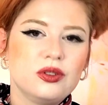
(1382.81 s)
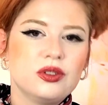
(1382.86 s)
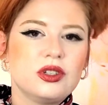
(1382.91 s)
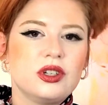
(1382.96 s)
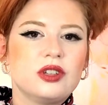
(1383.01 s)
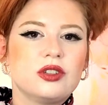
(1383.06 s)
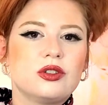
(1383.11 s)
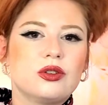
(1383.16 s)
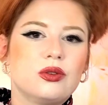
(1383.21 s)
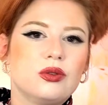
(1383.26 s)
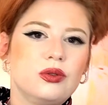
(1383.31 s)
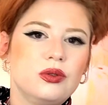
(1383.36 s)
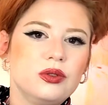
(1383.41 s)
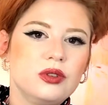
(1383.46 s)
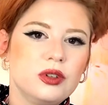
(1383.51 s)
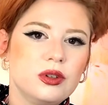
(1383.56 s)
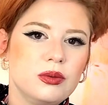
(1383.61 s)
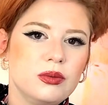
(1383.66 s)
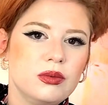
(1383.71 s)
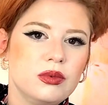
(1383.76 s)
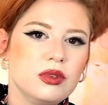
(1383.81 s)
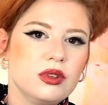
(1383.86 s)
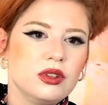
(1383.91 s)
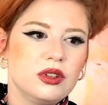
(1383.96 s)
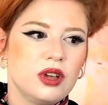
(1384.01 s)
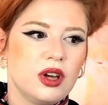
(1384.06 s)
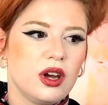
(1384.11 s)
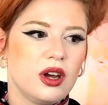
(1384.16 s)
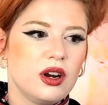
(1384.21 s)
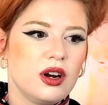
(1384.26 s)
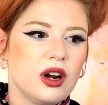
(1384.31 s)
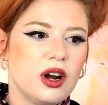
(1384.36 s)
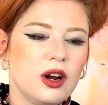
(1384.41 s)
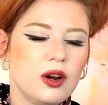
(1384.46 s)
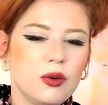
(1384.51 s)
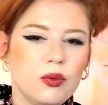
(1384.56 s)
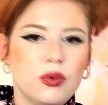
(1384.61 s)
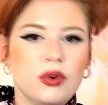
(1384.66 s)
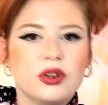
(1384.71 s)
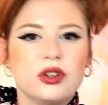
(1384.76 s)
as I told them that I
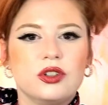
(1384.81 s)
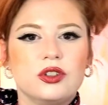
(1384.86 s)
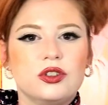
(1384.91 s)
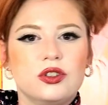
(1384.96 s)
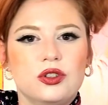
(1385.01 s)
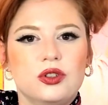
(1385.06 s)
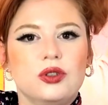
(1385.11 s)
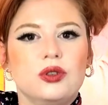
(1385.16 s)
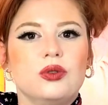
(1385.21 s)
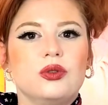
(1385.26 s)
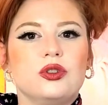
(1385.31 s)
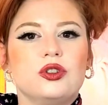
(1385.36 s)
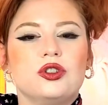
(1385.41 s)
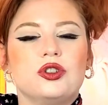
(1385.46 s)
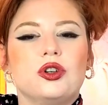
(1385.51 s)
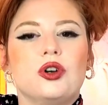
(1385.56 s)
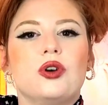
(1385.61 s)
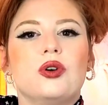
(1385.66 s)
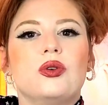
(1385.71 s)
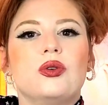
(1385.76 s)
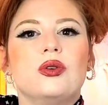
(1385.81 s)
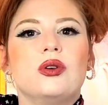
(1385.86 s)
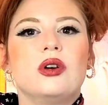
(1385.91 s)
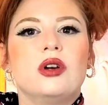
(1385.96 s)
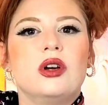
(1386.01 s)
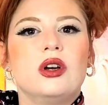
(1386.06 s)
wanted to show